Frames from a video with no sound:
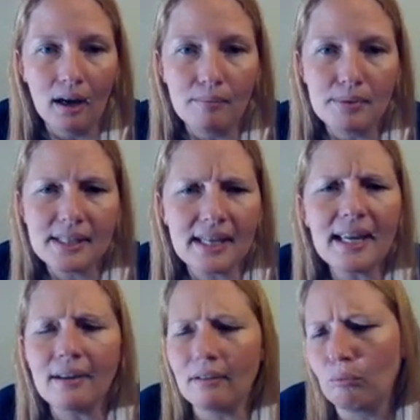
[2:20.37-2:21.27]
Um,
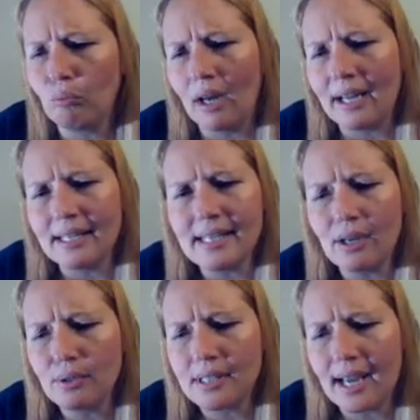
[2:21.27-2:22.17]
Skeet, I guess
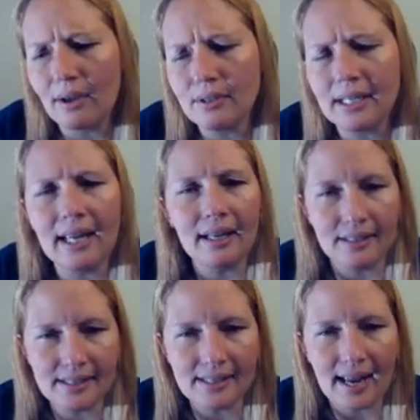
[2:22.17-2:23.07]
he goes down to get
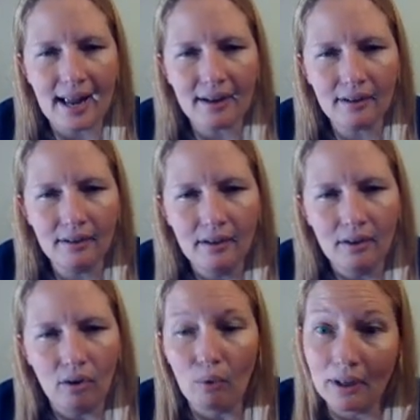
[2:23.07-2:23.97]
a snack,
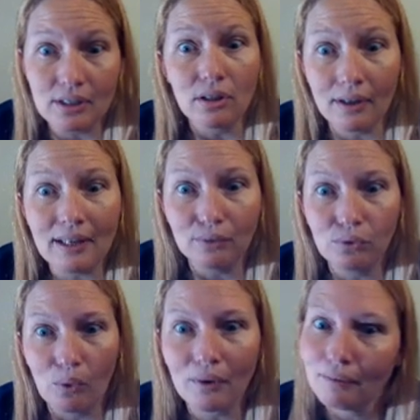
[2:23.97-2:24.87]
or he's looking
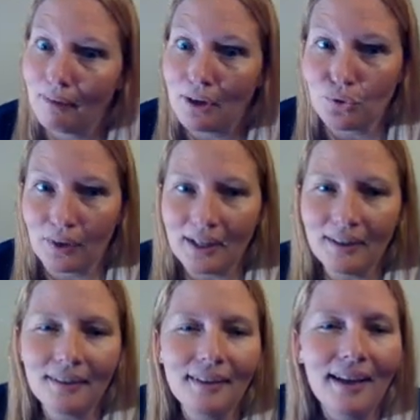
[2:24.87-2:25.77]
for a
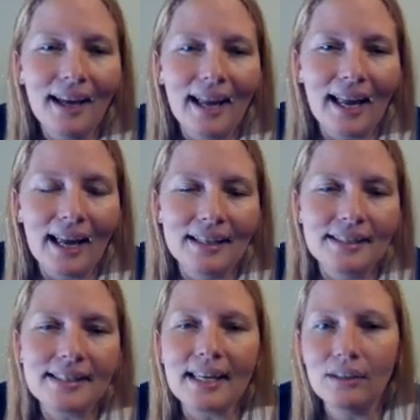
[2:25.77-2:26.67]
drink,
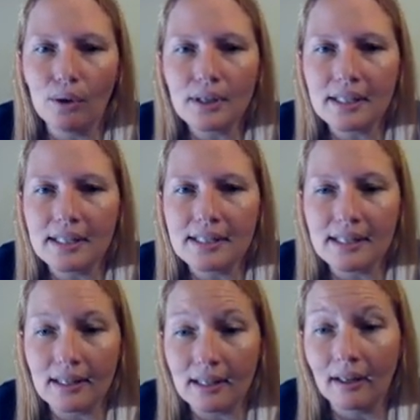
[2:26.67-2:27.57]
and Skeet
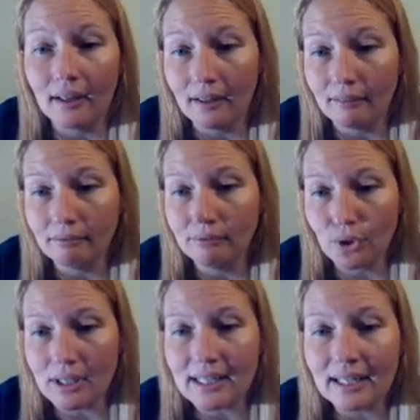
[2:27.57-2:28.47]
notices that uh,
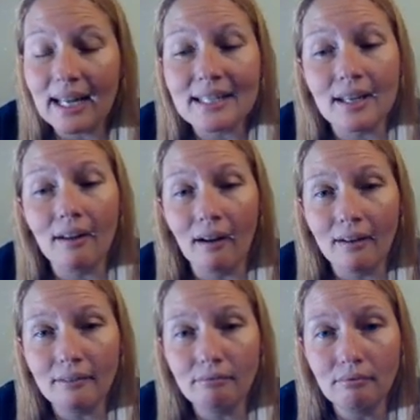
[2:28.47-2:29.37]
Dirty Dan has a
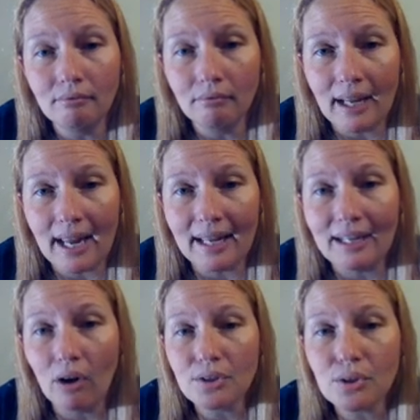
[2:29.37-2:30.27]
gun, and
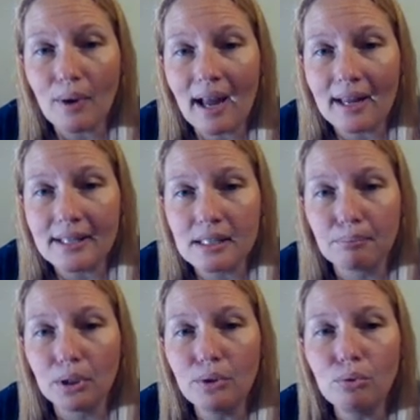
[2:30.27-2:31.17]
he also has
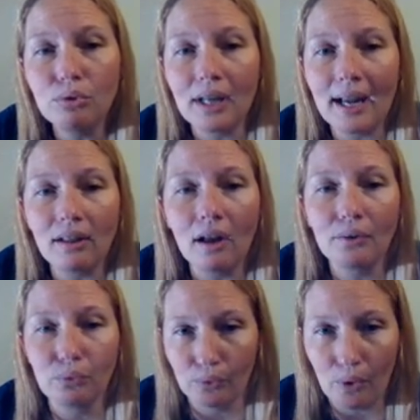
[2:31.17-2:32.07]
blue
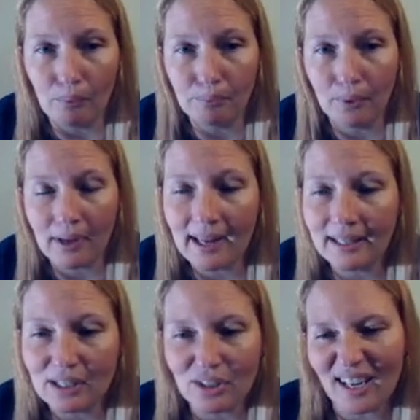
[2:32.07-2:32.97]
nylon rope, okay,
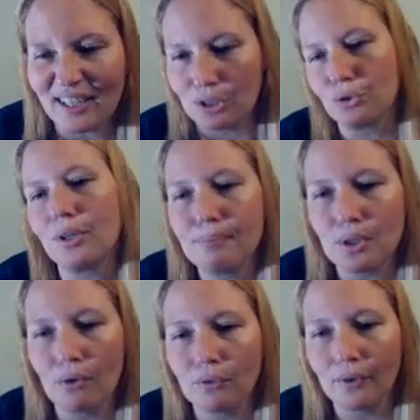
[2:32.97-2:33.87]
and he kind of
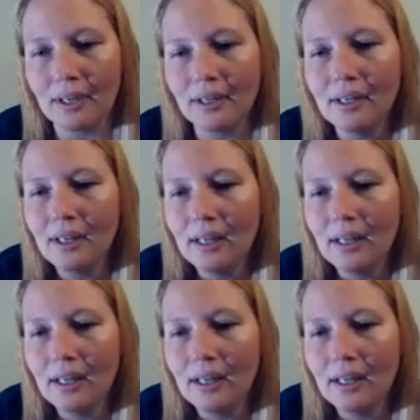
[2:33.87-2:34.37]
trips over it,